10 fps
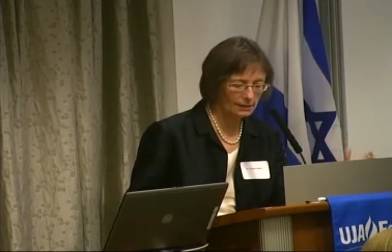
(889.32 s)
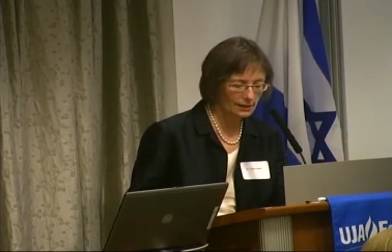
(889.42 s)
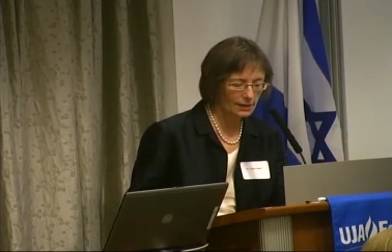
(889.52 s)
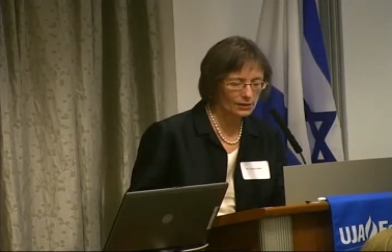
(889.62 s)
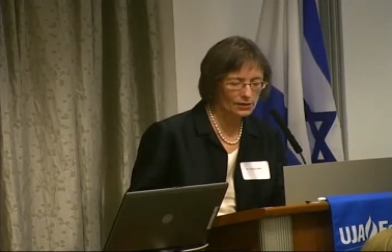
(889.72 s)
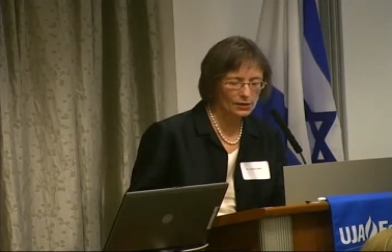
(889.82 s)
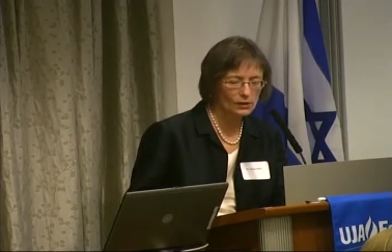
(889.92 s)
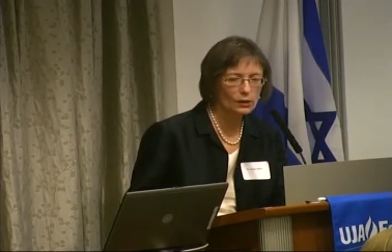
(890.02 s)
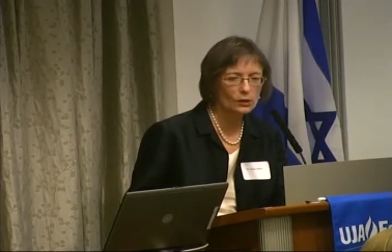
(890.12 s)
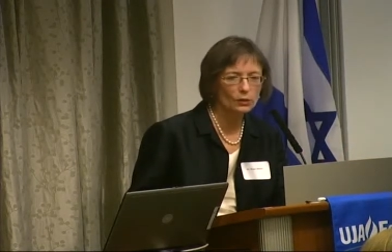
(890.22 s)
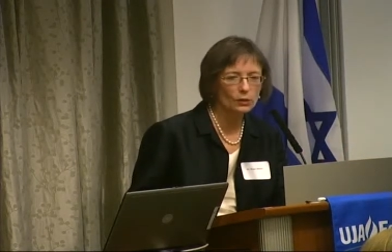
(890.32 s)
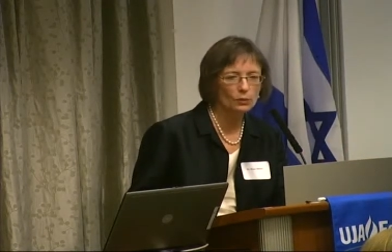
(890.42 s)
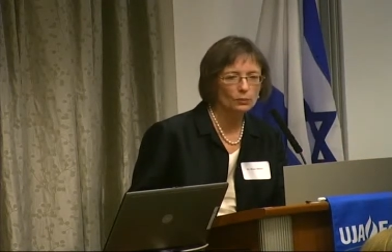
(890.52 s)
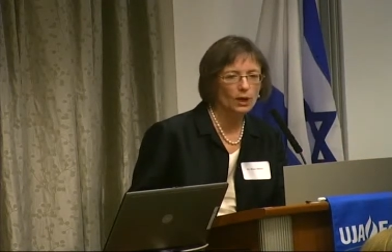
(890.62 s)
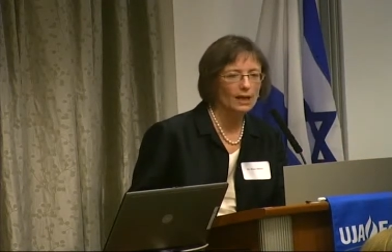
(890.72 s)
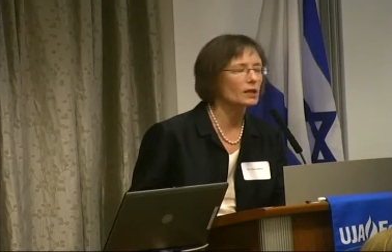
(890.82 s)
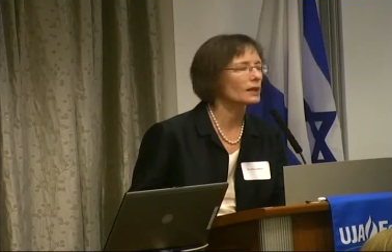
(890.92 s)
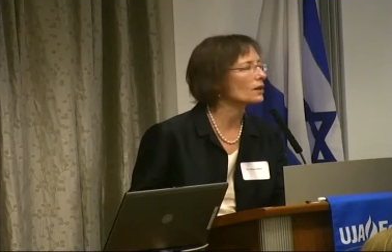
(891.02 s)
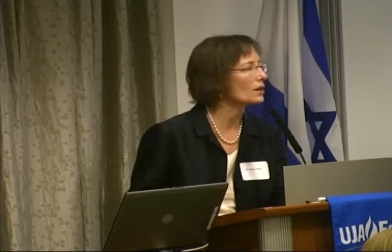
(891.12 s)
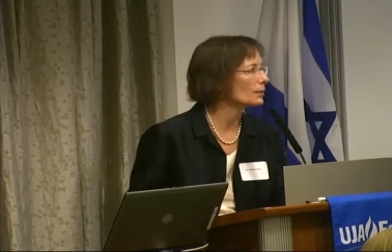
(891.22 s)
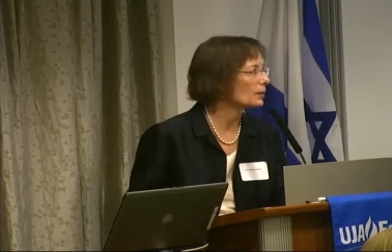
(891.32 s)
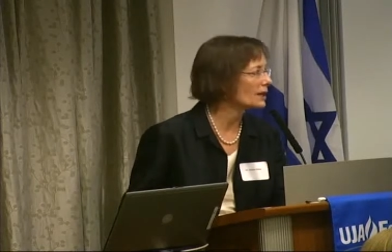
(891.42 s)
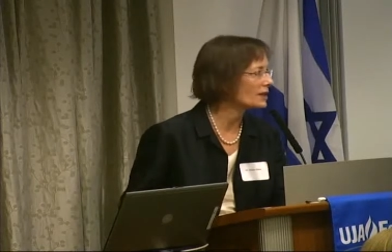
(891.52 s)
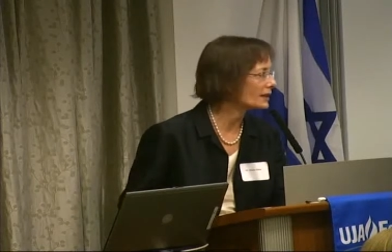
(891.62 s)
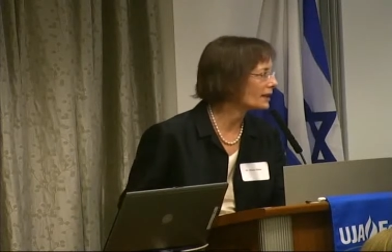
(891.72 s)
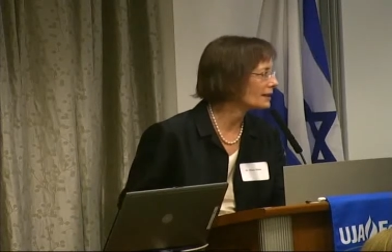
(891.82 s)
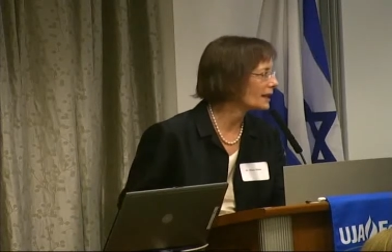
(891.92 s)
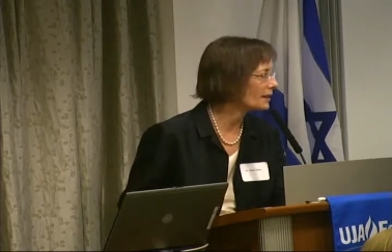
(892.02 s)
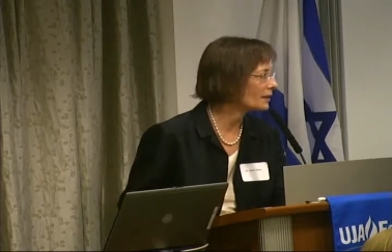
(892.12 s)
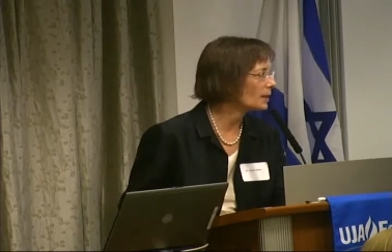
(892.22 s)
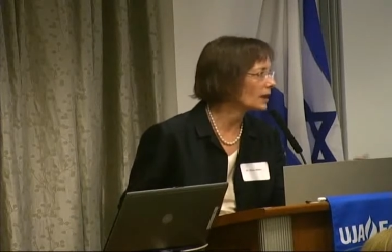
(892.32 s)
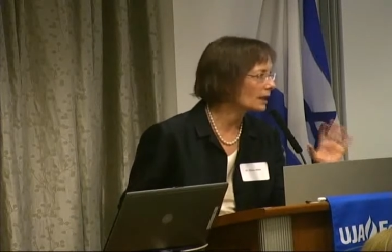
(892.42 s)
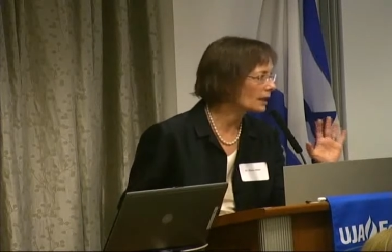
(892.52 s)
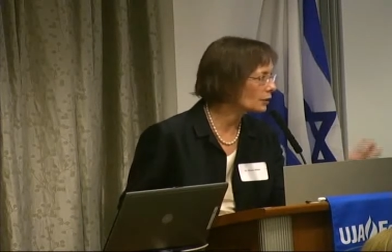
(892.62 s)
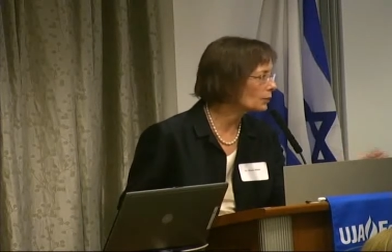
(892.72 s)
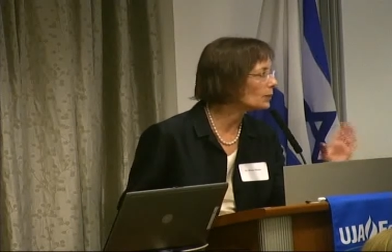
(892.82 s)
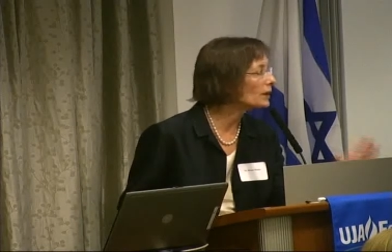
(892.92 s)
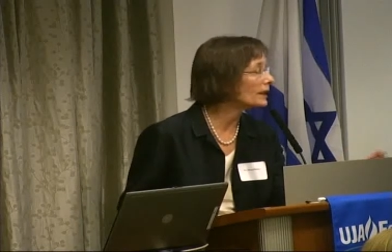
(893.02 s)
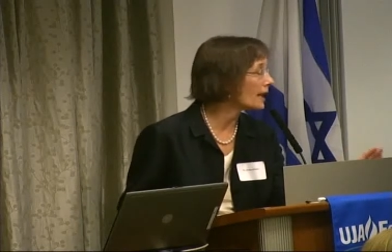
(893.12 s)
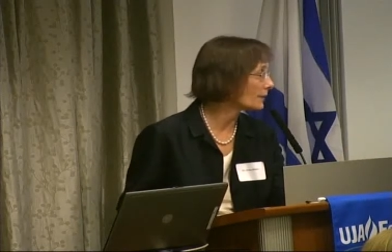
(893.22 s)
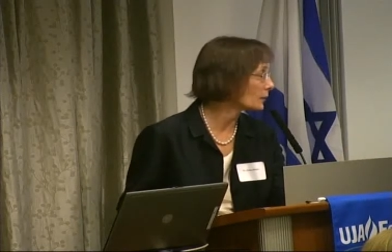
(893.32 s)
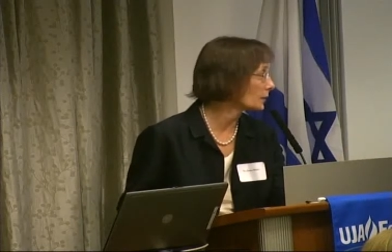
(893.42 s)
there's this new project called the Project on Death in America, and you really have to